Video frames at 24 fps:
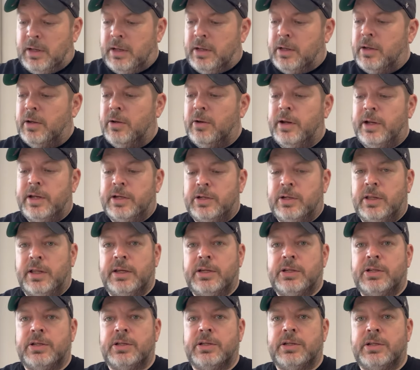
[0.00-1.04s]

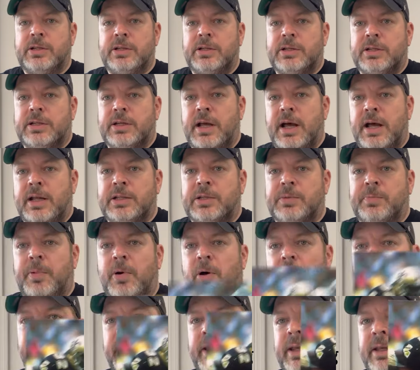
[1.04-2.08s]
Congratulations to Scott
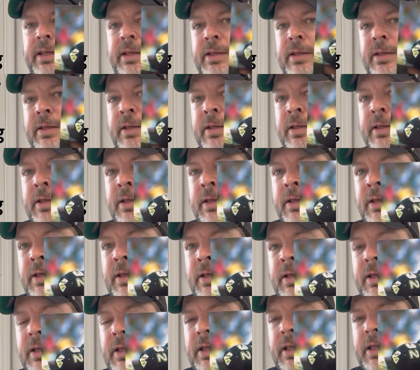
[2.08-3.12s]
Spaulding.
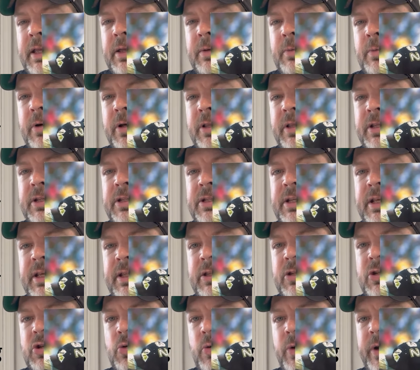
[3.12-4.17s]
He won the
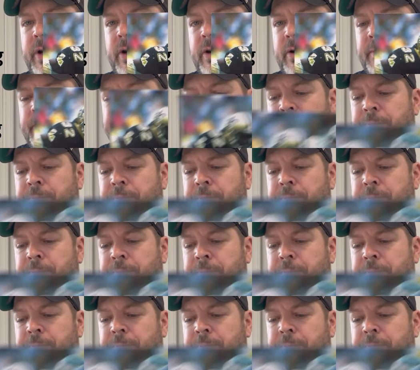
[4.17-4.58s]
Seth Joyner